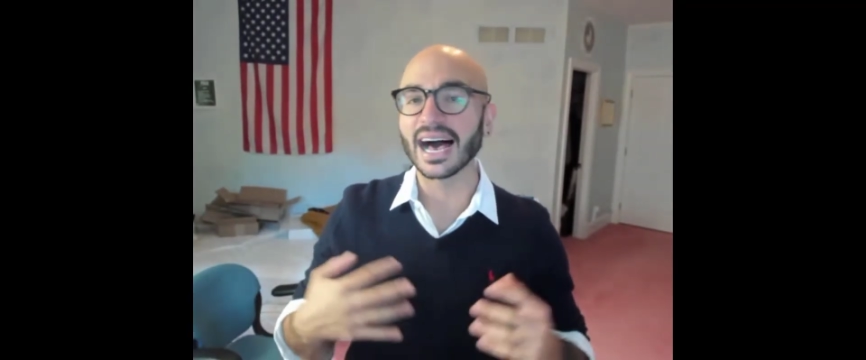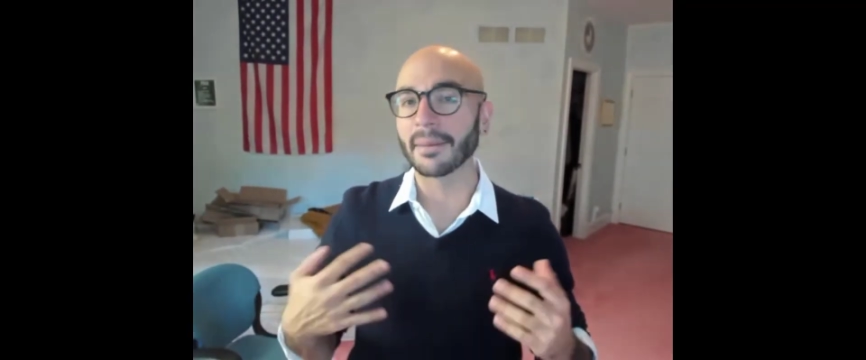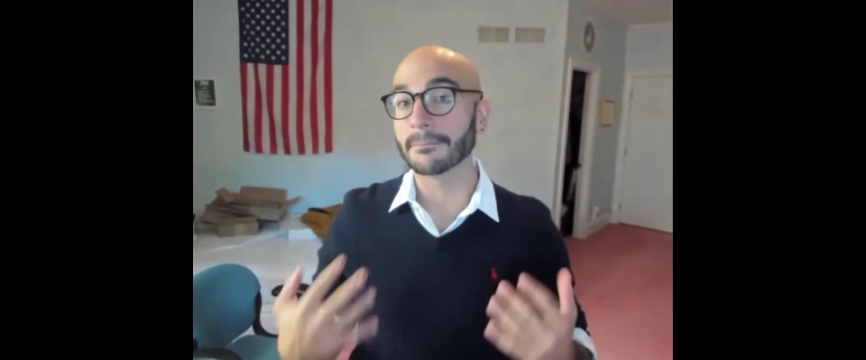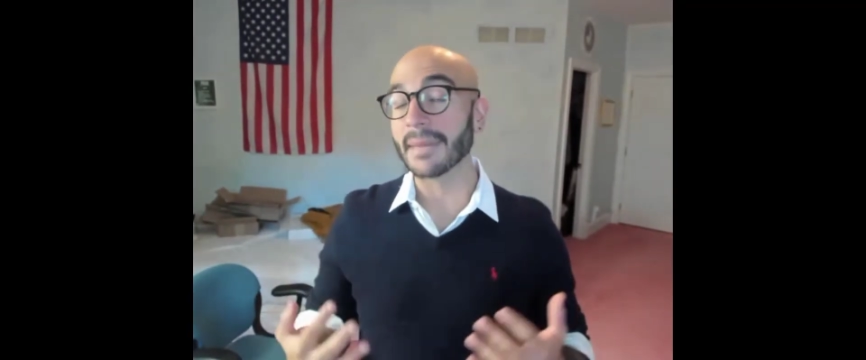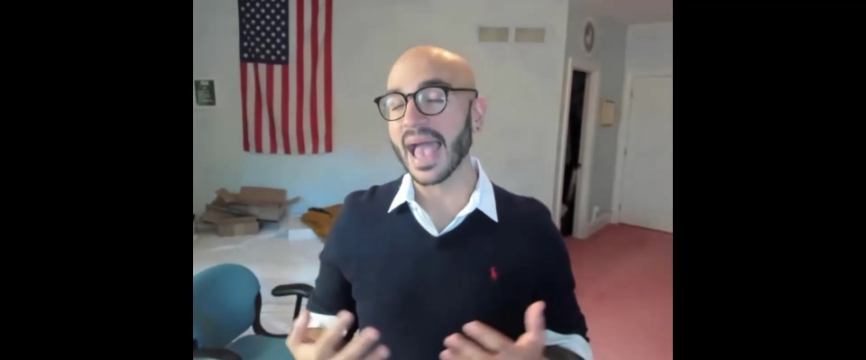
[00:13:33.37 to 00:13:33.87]

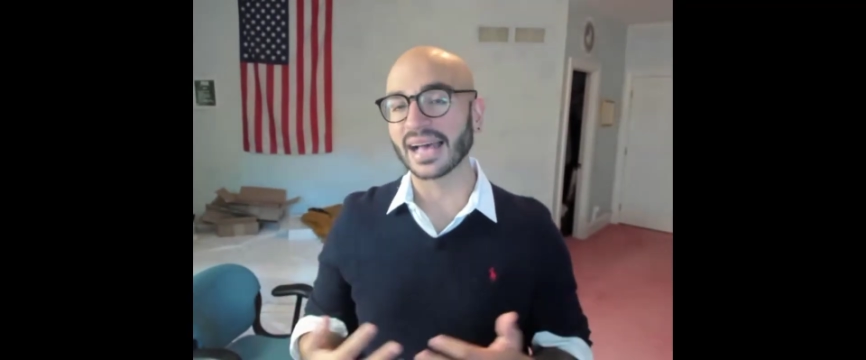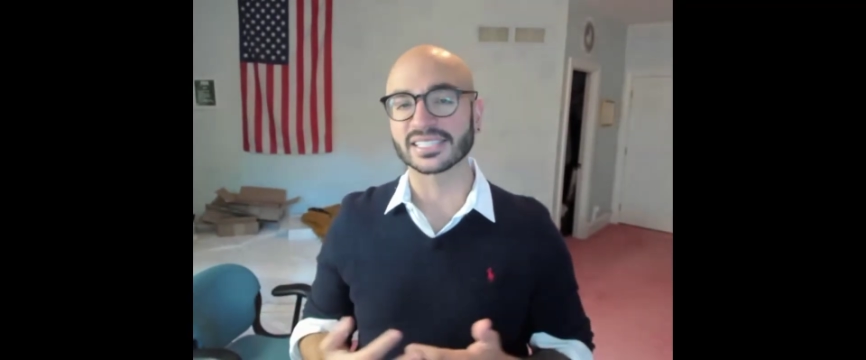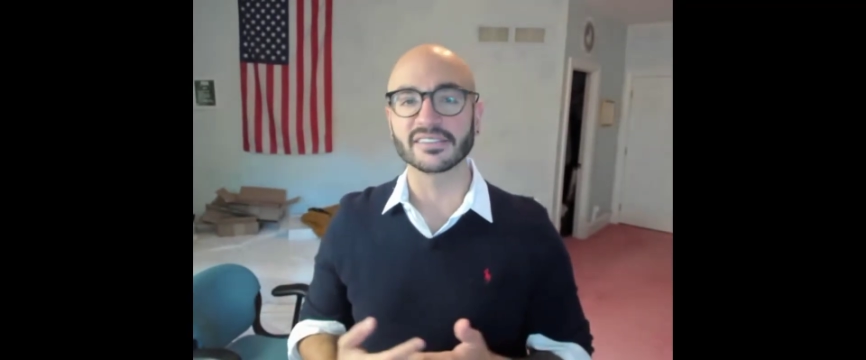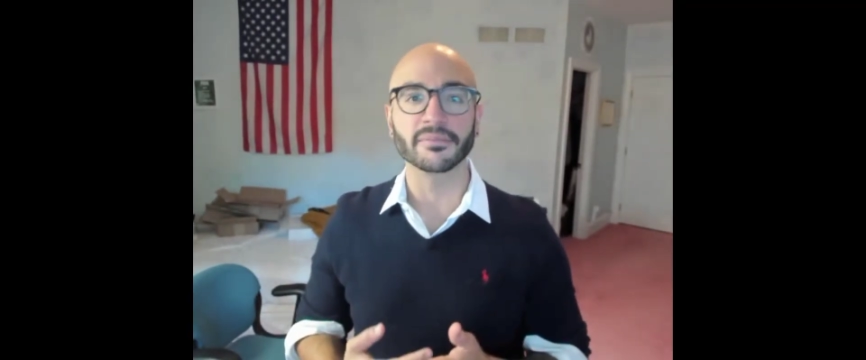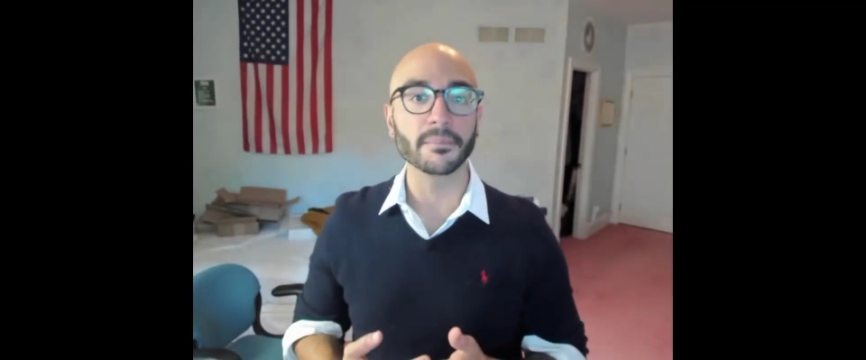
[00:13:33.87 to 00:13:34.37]
uh,
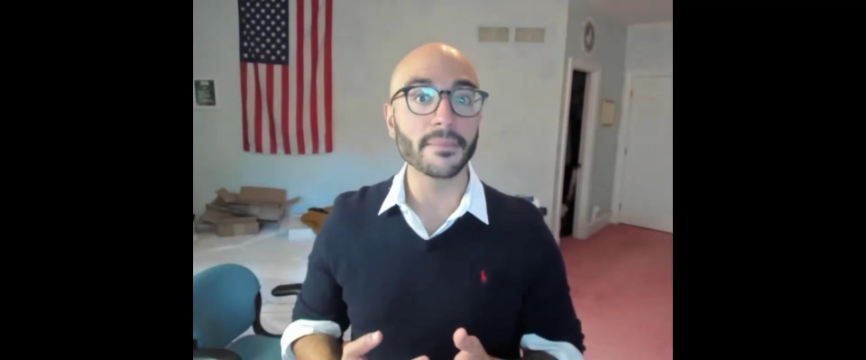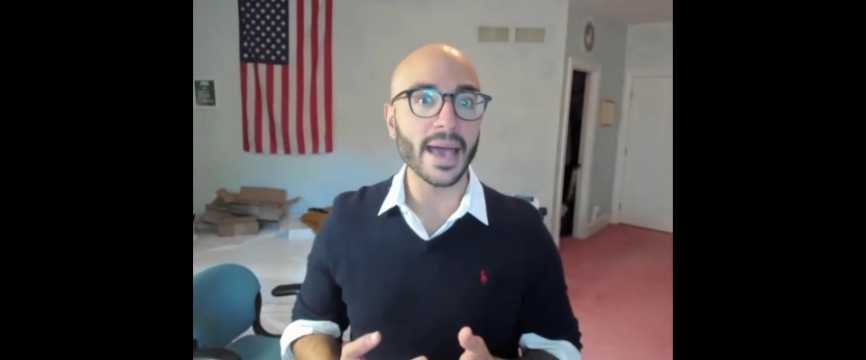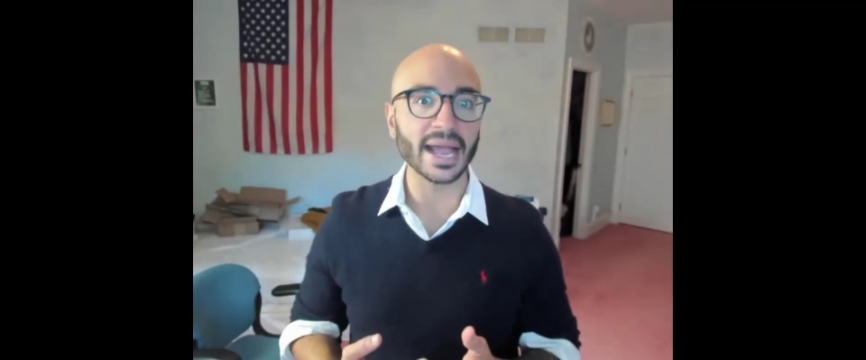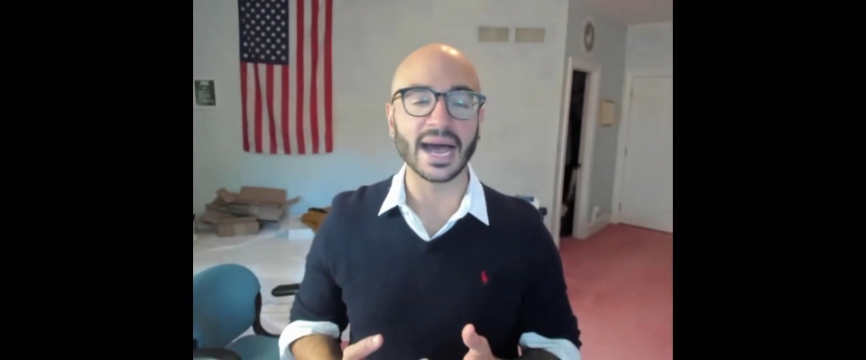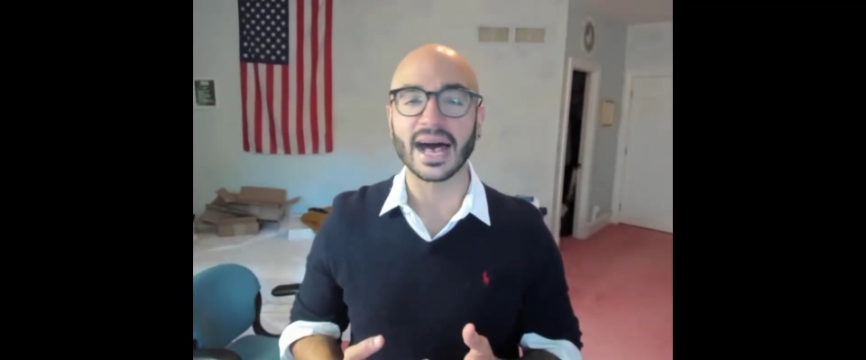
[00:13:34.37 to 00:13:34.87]
massive,
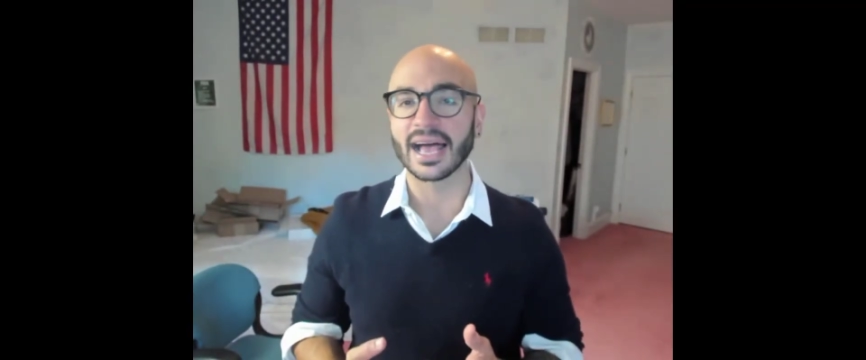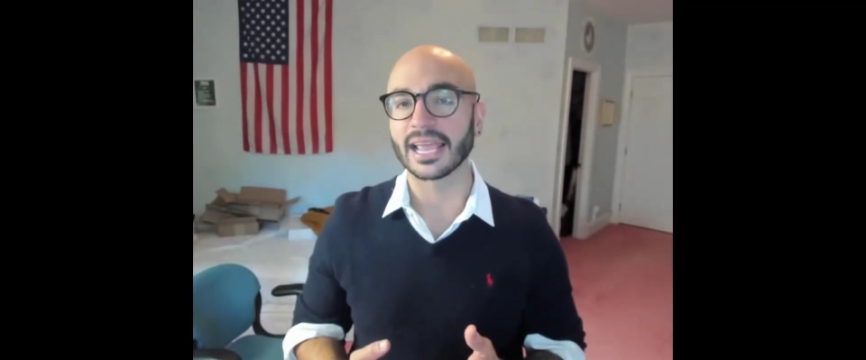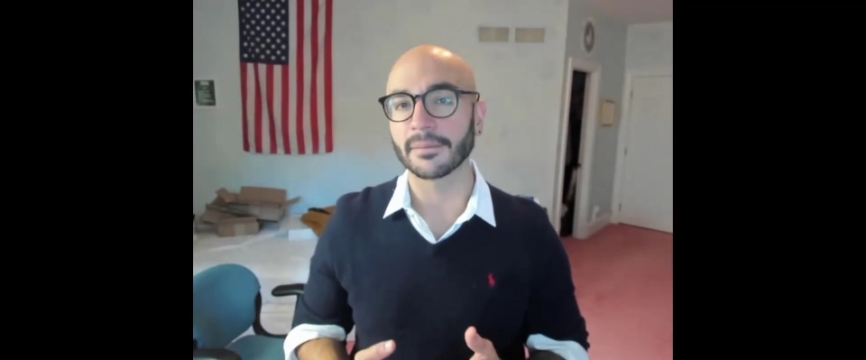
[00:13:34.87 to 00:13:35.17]
mega high